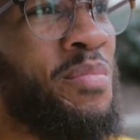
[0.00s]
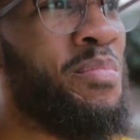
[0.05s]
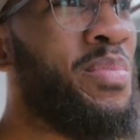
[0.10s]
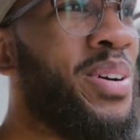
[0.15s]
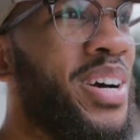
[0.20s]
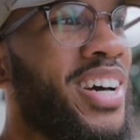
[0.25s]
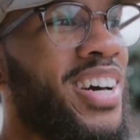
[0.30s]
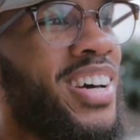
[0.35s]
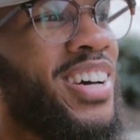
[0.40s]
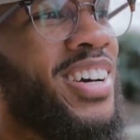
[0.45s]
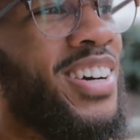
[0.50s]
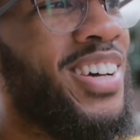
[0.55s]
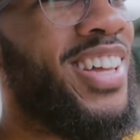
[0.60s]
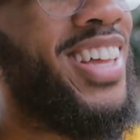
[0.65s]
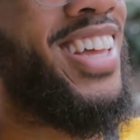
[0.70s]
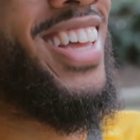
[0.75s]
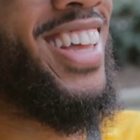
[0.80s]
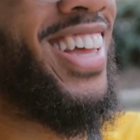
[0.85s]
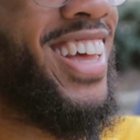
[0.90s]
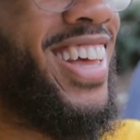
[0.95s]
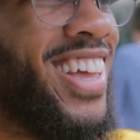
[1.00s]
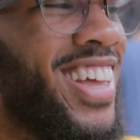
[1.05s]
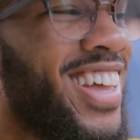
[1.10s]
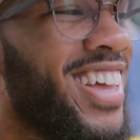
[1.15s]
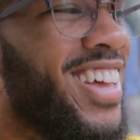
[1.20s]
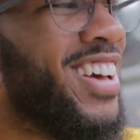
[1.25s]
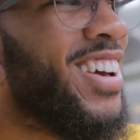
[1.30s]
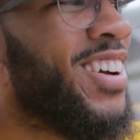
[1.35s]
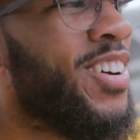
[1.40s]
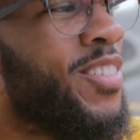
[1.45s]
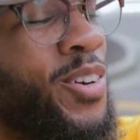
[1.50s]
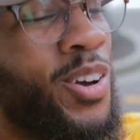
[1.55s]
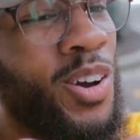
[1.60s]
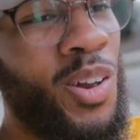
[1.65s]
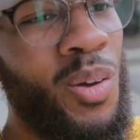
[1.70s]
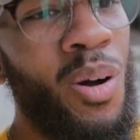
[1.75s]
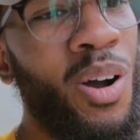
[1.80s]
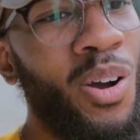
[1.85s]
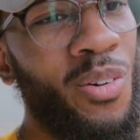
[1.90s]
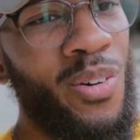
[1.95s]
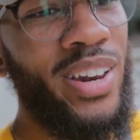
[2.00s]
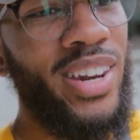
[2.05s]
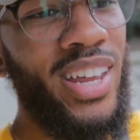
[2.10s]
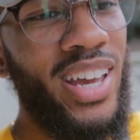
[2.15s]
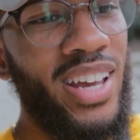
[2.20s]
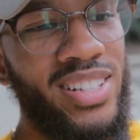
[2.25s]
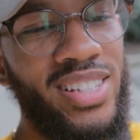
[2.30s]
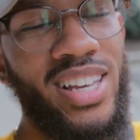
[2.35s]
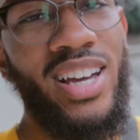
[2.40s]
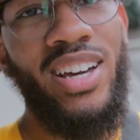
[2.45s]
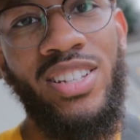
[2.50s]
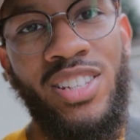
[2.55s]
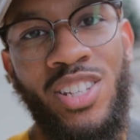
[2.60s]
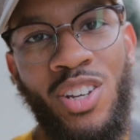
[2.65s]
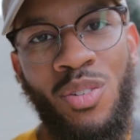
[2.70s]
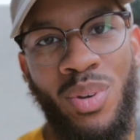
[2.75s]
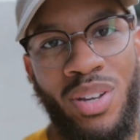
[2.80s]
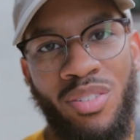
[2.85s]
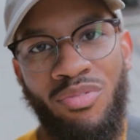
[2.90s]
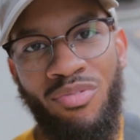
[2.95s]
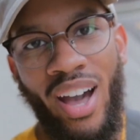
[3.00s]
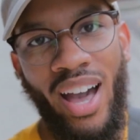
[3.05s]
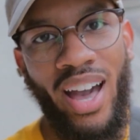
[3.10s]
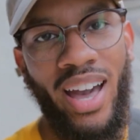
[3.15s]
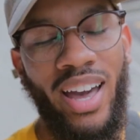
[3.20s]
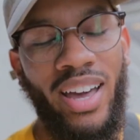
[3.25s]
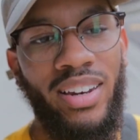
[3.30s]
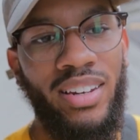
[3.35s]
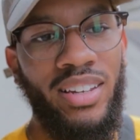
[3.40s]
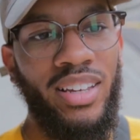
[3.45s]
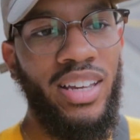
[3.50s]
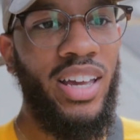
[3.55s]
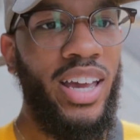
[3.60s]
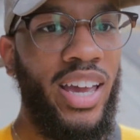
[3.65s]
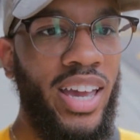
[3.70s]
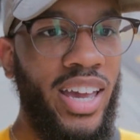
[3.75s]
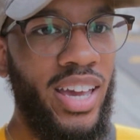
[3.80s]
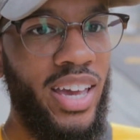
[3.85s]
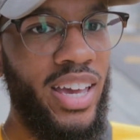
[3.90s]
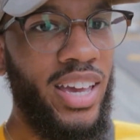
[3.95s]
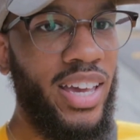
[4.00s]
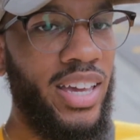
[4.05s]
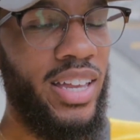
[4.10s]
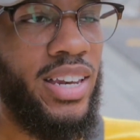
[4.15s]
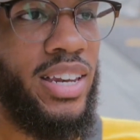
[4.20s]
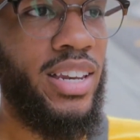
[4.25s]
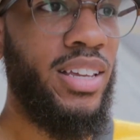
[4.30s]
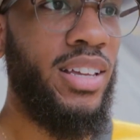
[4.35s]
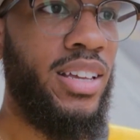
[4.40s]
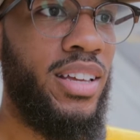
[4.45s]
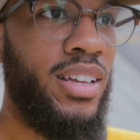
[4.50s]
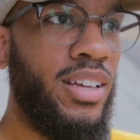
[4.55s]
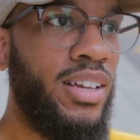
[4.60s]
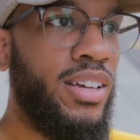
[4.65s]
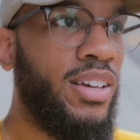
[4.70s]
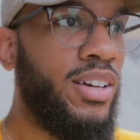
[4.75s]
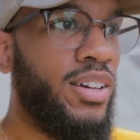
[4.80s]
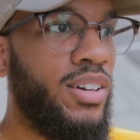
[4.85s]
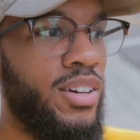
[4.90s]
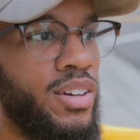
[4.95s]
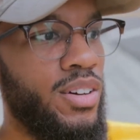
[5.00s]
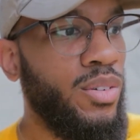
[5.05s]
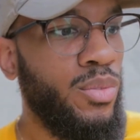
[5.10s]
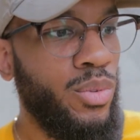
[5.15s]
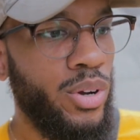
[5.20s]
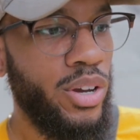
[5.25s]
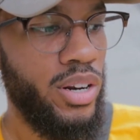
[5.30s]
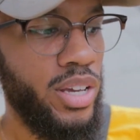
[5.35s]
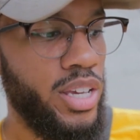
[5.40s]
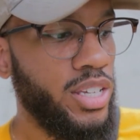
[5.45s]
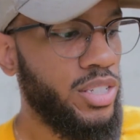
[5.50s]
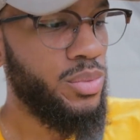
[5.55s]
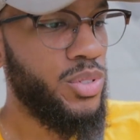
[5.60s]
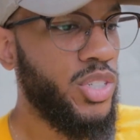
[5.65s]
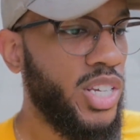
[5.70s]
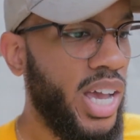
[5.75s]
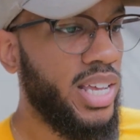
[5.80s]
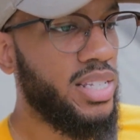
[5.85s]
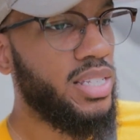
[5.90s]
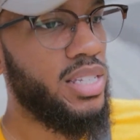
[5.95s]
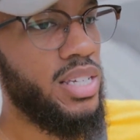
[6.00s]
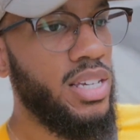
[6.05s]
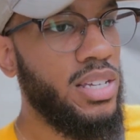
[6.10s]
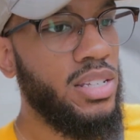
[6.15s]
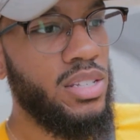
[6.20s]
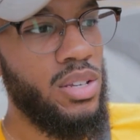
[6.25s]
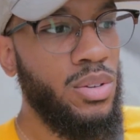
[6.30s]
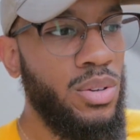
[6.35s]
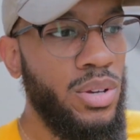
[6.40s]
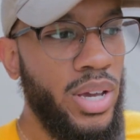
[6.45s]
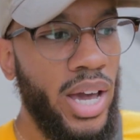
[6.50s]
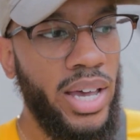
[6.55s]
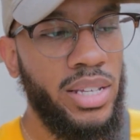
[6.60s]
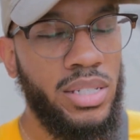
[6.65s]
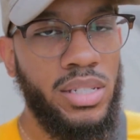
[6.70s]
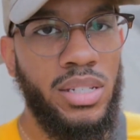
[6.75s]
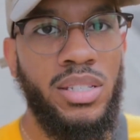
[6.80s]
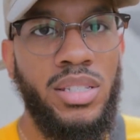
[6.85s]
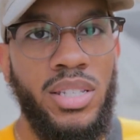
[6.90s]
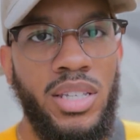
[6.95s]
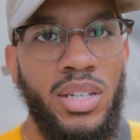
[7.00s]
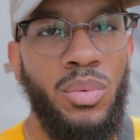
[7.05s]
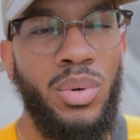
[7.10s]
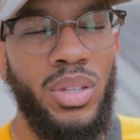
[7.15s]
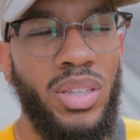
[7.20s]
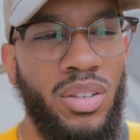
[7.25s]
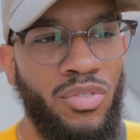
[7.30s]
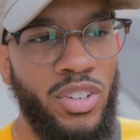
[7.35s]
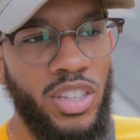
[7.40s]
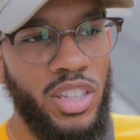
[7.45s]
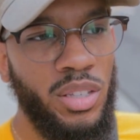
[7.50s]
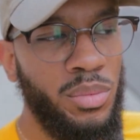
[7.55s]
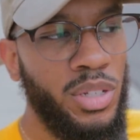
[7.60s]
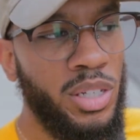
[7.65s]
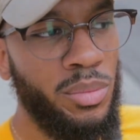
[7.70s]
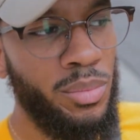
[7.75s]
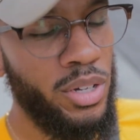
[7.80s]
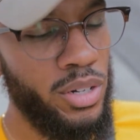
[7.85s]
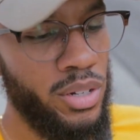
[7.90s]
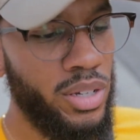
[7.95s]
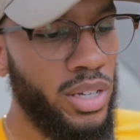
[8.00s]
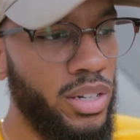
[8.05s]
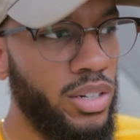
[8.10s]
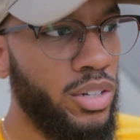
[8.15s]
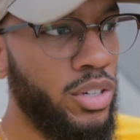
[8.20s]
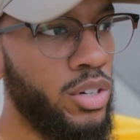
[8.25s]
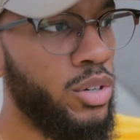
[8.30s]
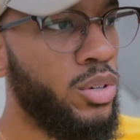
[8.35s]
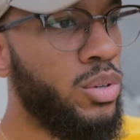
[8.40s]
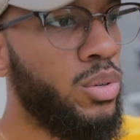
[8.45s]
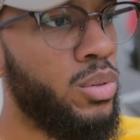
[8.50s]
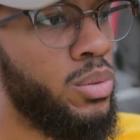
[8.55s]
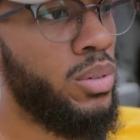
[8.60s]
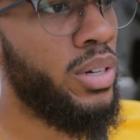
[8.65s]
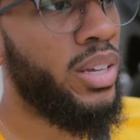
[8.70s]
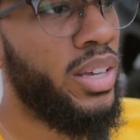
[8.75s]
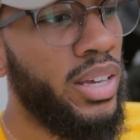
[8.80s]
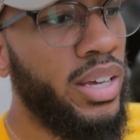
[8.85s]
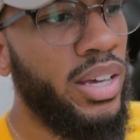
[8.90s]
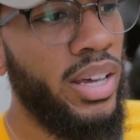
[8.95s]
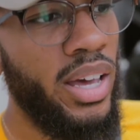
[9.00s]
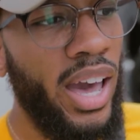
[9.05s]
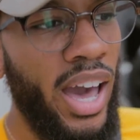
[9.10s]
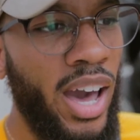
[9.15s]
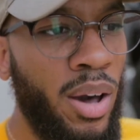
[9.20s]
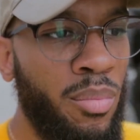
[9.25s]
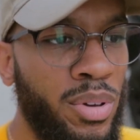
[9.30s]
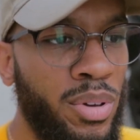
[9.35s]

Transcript: one. But we're gonna walk around downtown to see what we can find. And we're gonna get some shots in so you guys can see what the 50mm can do, how